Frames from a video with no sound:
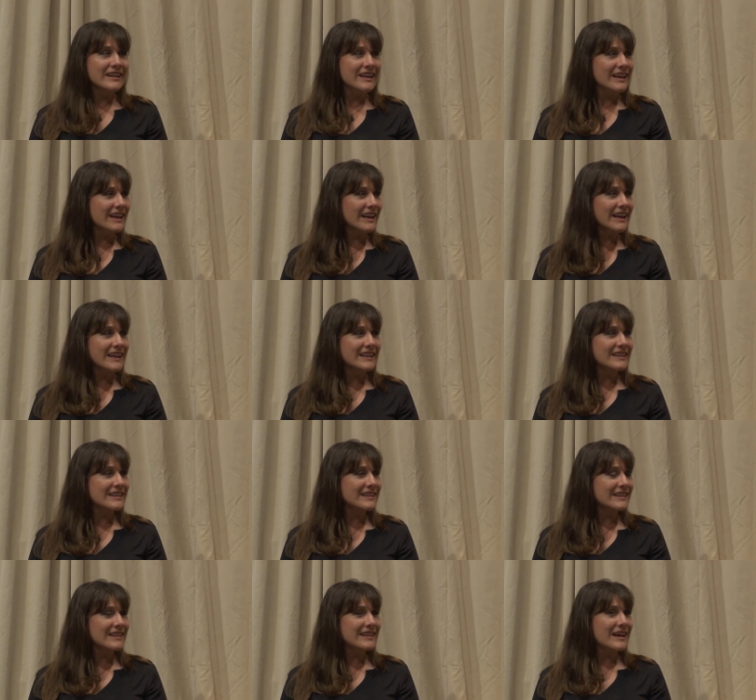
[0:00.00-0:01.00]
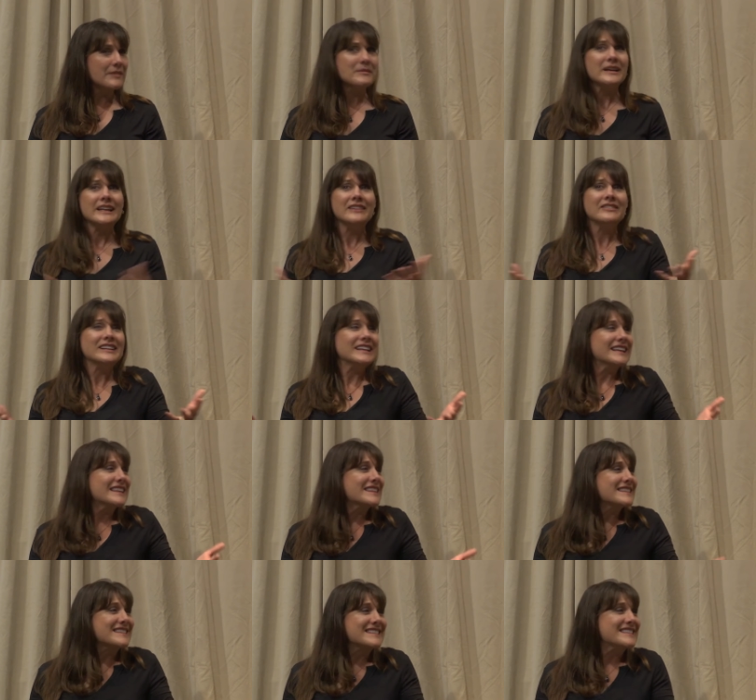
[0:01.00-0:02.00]
And I'm not even
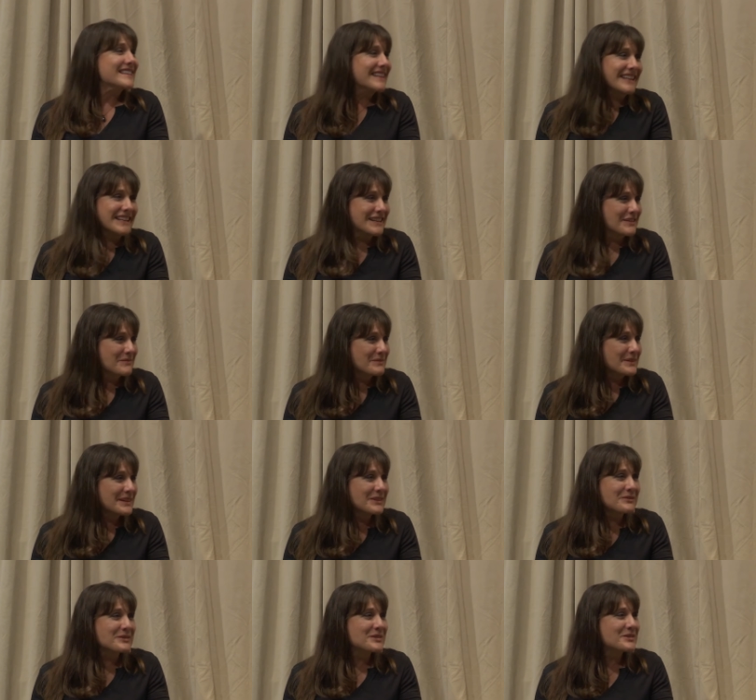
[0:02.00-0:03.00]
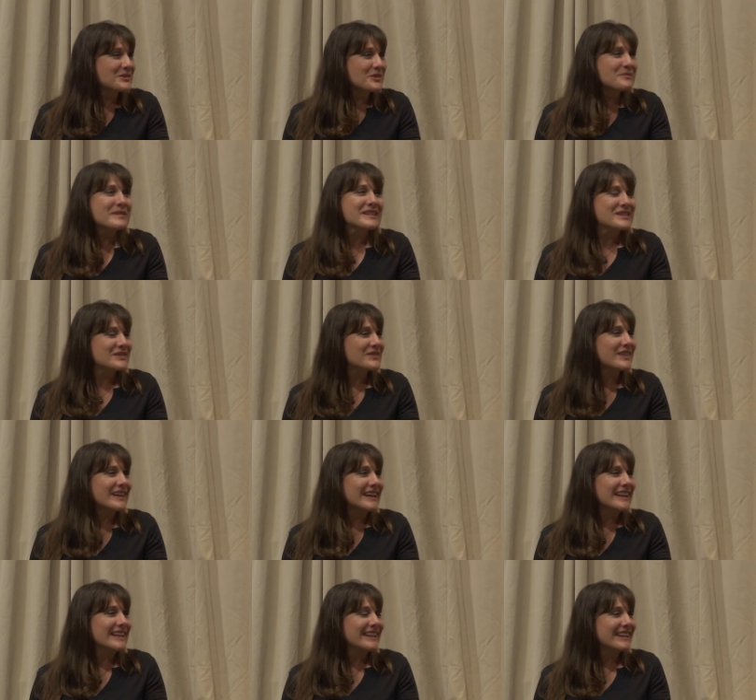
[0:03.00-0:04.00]
in the scene, but it was so much fun.